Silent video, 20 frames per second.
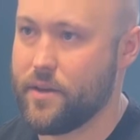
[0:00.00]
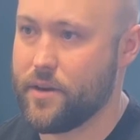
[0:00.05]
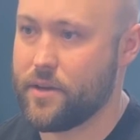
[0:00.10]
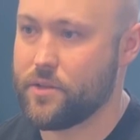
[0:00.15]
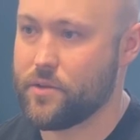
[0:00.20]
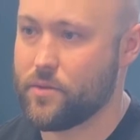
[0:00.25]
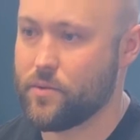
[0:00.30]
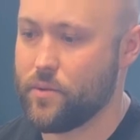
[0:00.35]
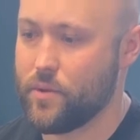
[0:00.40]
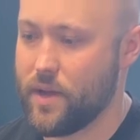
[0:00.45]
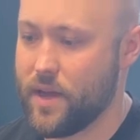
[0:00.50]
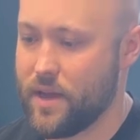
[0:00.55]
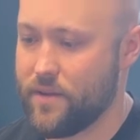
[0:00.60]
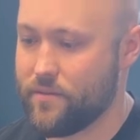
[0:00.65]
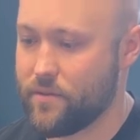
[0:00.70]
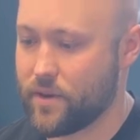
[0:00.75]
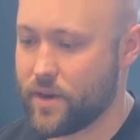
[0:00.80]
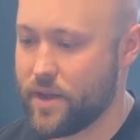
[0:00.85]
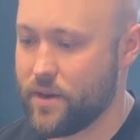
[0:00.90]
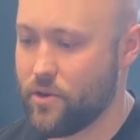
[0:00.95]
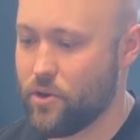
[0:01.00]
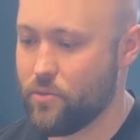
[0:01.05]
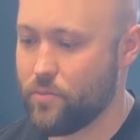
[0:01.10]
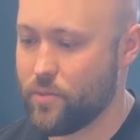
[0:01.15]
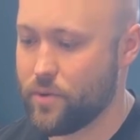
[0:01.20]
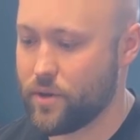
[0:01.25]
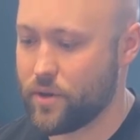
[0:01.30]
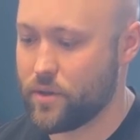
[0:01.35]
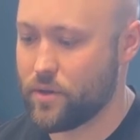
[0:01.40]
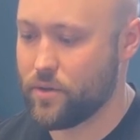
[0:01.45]
So we'll have her kind of open
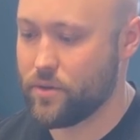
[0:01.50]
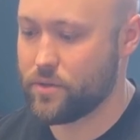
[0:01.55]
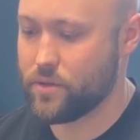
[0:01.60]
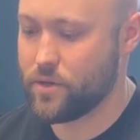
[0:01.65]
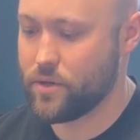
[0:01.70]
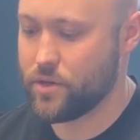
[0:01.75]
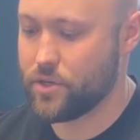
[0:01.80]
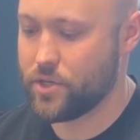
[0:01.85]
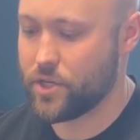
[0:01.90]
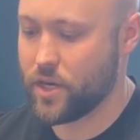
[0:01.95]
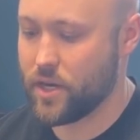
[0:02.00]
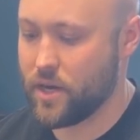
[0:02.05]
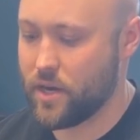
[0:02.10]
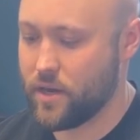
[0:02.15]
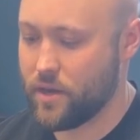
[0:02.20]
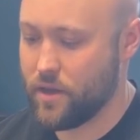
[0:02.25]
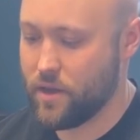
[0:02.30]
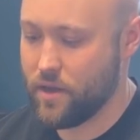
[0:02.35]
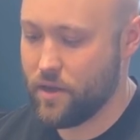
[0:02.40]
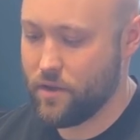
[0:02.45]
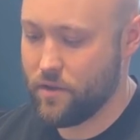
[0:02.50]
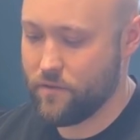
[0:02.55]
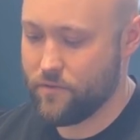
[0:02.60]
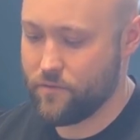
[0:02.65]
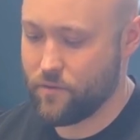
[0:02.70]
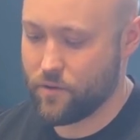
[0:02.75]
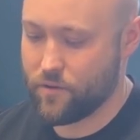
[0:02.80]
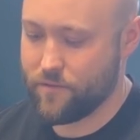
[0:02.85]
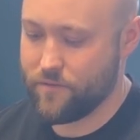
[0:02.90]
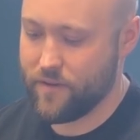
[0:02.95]
and close her jaw
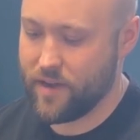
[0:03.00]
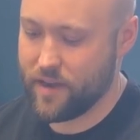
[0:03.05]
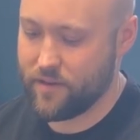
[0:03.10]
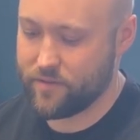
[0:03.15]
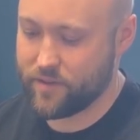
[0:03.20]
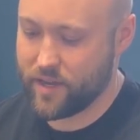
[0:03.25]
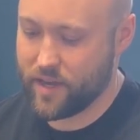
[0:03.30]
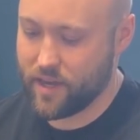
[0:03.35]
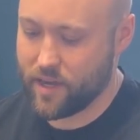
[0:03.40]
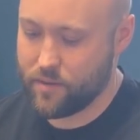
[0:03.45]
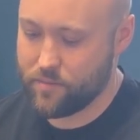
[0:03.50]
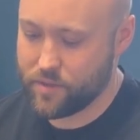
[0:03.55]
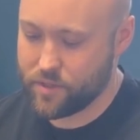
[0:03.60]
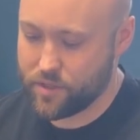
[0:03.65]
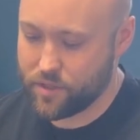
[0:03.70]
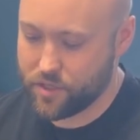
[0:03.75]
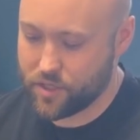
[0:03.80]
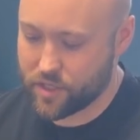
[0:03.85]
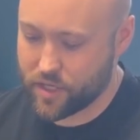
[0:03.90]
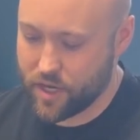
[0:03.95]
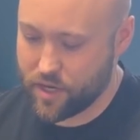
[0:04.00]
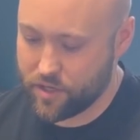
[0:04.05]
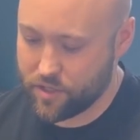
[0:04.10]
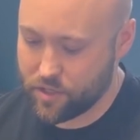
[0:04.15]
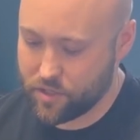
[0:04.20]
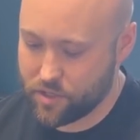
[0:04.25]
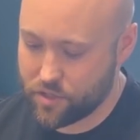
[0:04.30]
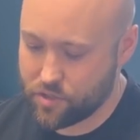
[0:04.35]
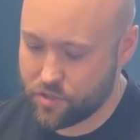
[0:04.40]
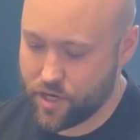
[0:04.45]
4 or 5 times, just kind of
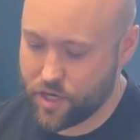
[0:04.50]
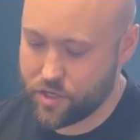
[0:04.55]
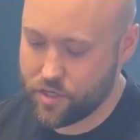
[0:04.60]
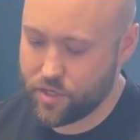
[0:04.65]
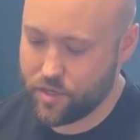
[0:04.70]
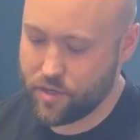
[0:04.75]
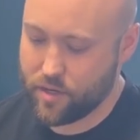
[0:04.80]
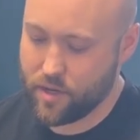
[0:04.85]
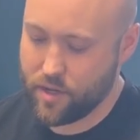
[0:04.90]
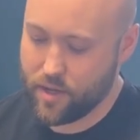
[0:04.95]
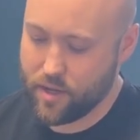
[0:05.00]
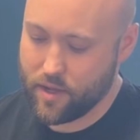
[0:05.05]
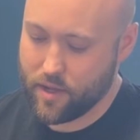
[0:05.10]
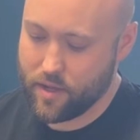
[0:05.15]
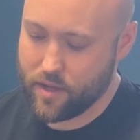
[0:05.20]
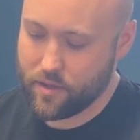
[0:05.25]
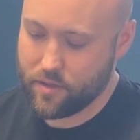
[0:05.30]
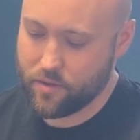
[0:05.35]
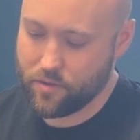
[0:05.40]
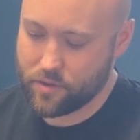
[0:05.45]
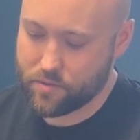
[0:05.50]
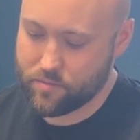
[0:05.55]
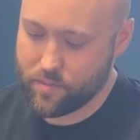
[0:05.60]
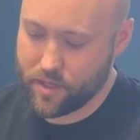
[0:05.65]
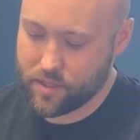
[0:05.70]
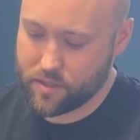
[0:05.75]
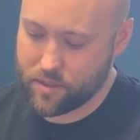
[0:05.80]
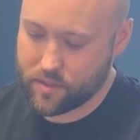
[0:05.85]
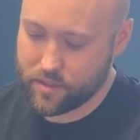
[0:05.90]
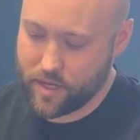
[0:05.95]
stretching those
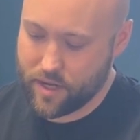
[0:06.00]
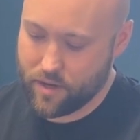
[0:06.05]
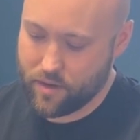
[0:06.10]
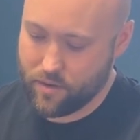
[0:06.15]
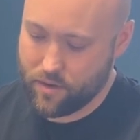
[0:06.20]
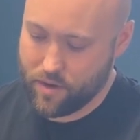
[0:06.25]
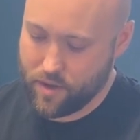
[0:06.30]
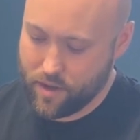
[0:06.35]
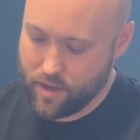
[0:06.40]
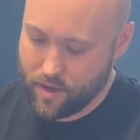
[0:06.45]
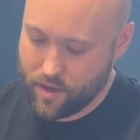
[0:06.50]
muscles out